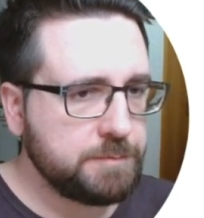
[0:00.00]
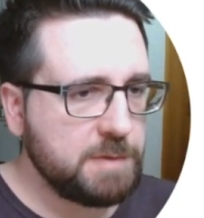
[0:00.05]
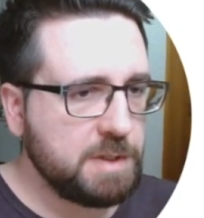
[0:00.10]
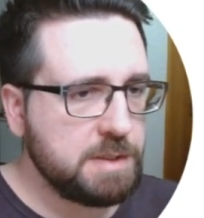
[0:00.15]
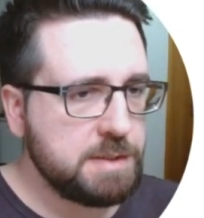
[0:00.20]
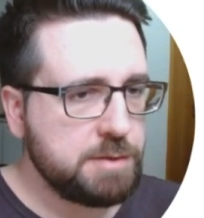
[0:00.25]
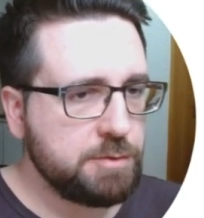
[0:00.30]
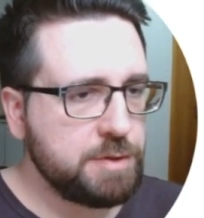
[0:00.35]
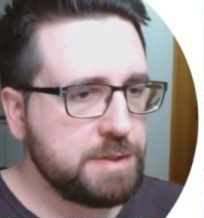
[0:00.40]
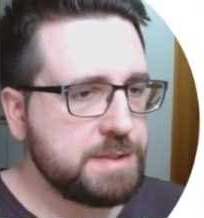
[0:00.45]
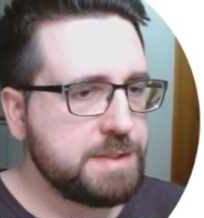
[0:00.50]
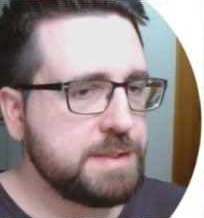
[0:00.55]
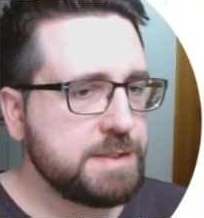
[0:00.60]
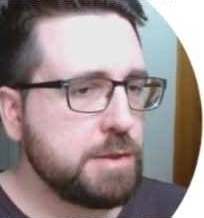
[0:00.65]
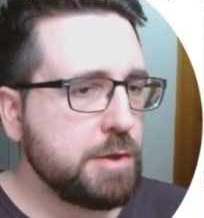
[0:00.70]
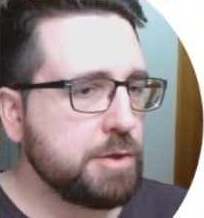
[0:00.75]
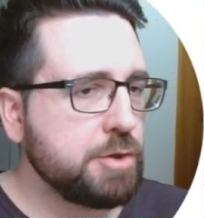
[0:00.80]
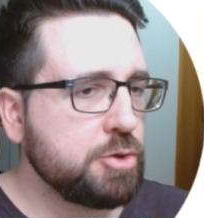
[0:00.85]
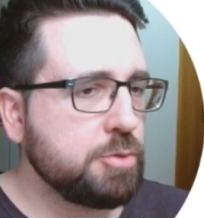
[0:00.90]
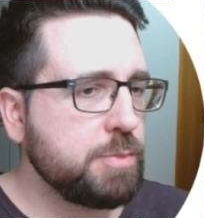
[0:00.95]
So this is
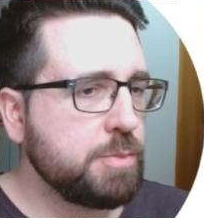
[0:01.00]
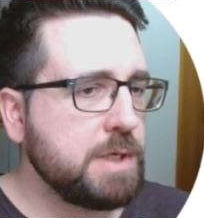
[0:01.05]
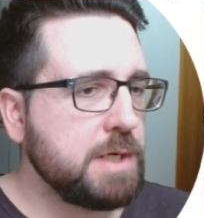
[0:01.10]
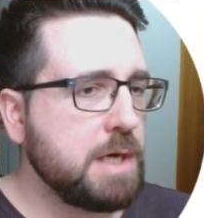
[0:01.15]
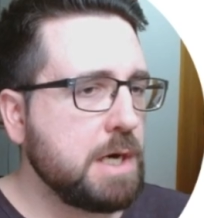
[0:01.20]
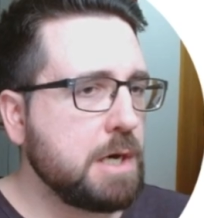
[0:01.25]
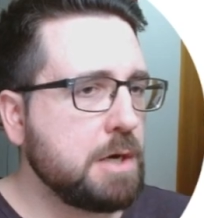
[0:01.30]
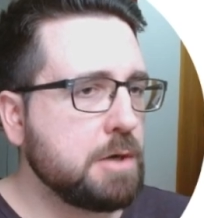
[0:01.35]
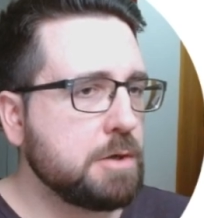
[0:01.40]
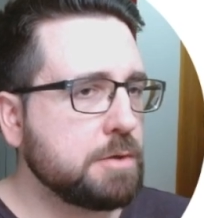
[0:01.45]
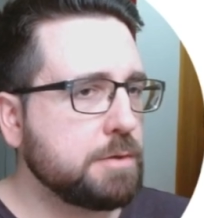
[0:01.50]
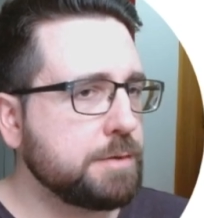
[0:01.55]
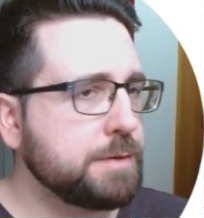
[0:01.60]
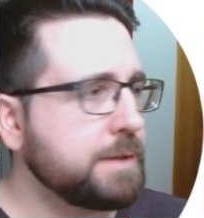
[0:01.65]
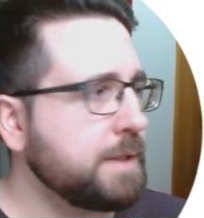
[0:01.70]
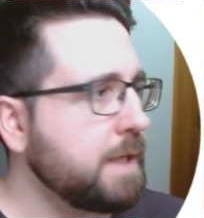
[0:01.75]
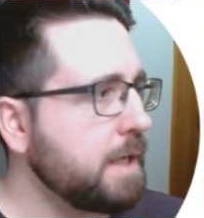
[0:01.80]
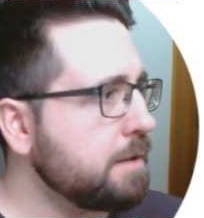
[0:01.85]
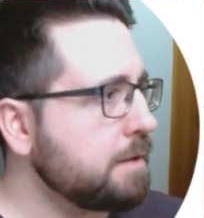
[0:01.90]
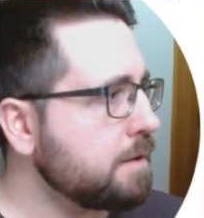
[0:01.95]
going to be our
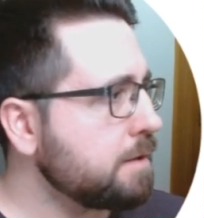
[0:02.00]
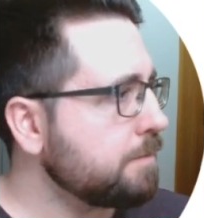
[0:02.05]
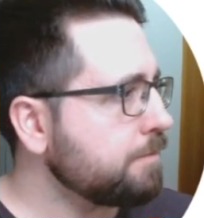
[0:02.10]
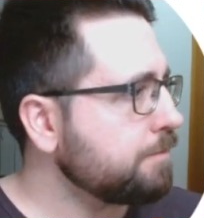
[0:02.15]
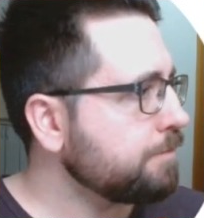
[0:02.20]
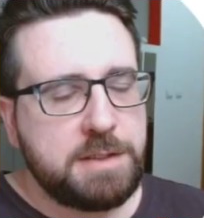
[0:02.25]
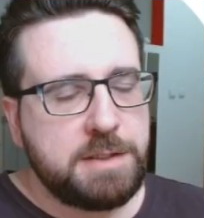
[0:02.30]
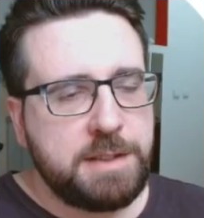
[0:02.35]
container.